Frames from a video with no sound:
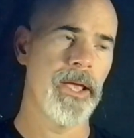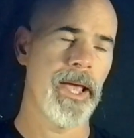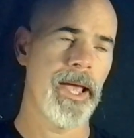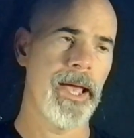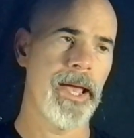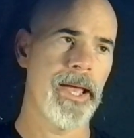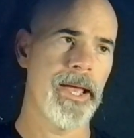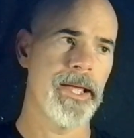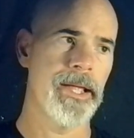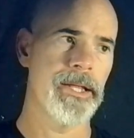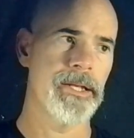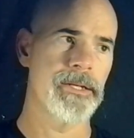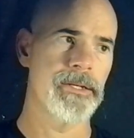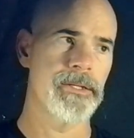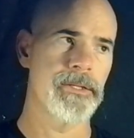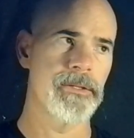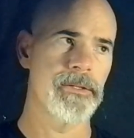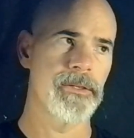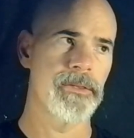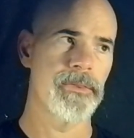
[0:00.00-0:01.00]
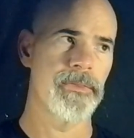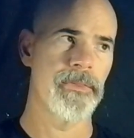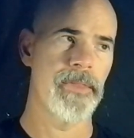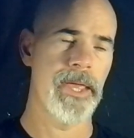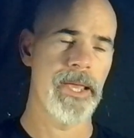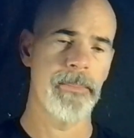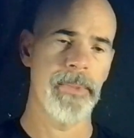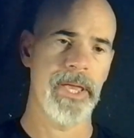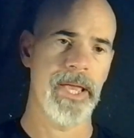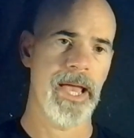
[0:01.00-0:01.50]
and
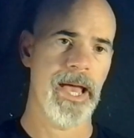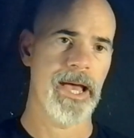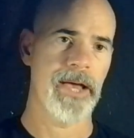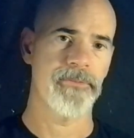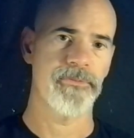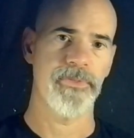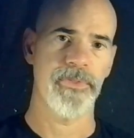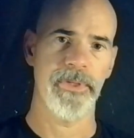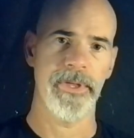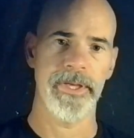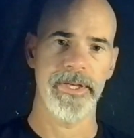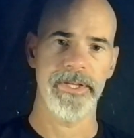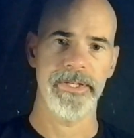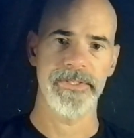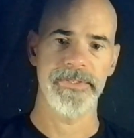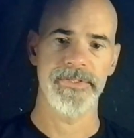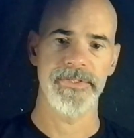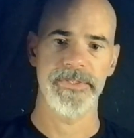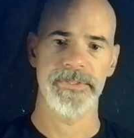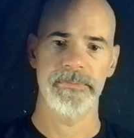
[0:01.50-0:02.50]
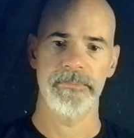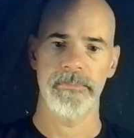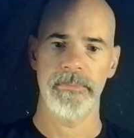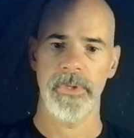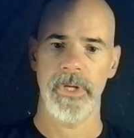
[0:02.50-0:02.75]
they may have things